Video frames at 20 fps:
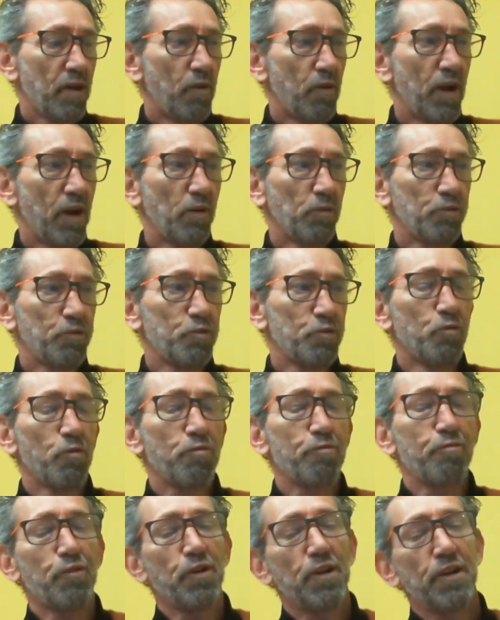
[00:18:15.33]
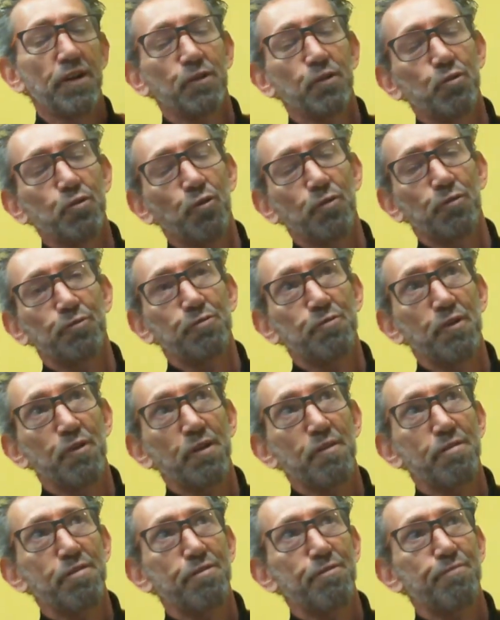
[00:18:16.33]
around 200 to
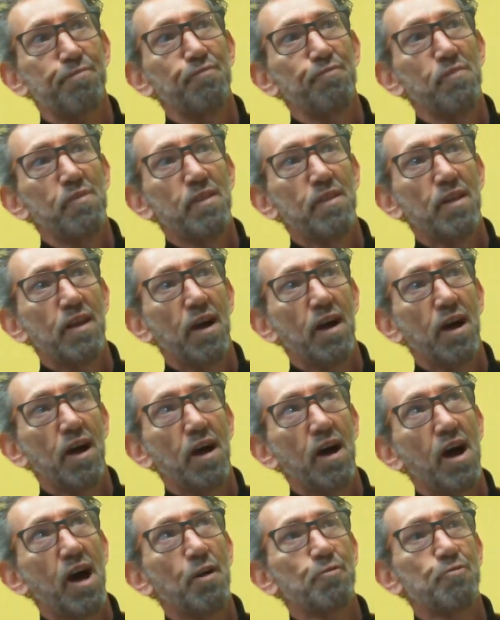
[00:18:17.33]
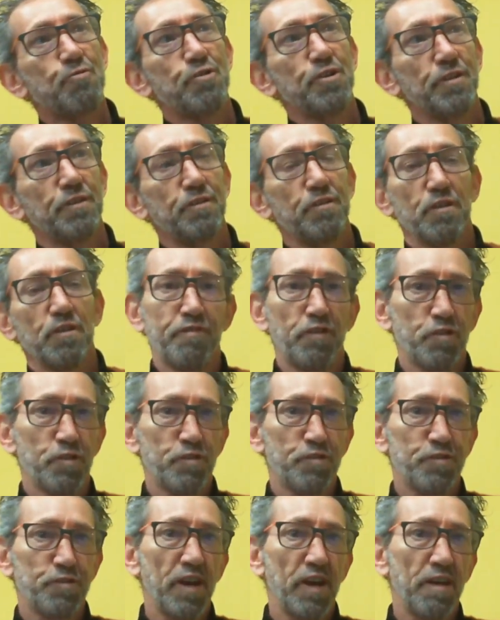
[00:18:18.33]
300
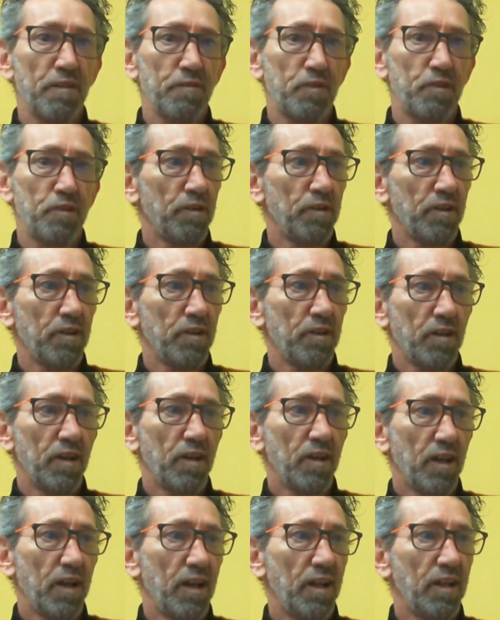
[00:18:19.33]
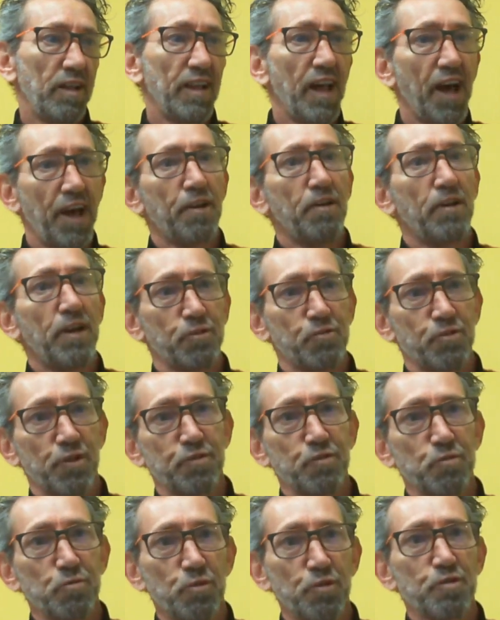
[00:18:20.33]
first ever light
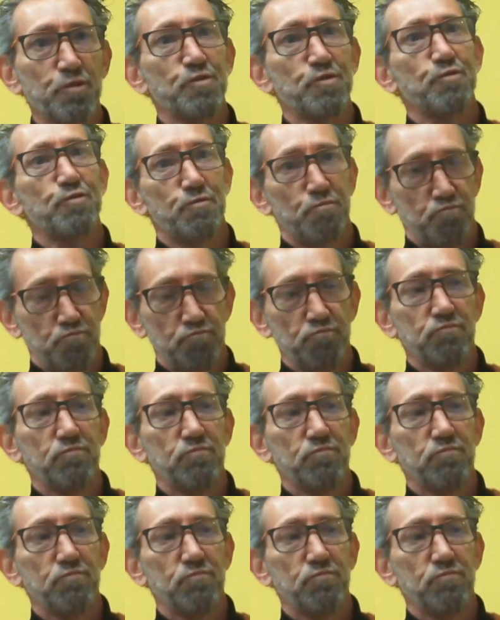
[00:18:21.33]
electric scooters